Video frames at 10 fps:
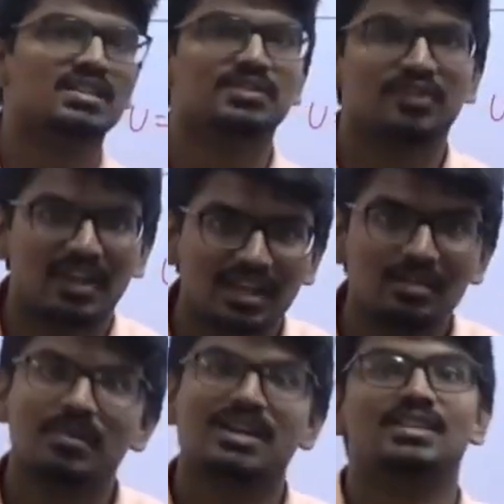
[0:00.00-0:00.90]
is
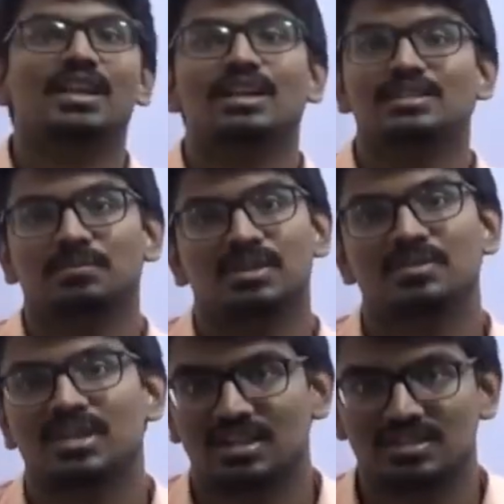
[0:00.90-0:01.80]
fine, but there are some
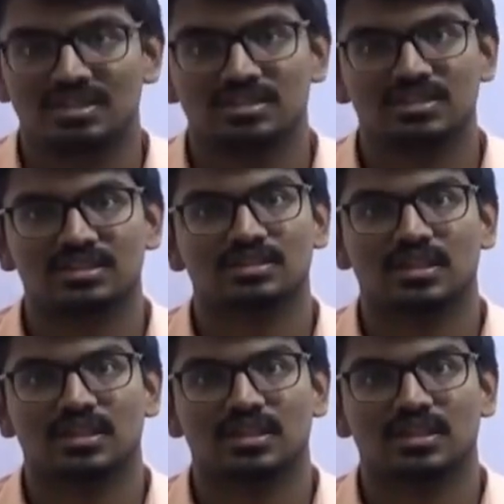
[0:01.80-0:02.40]
limitations.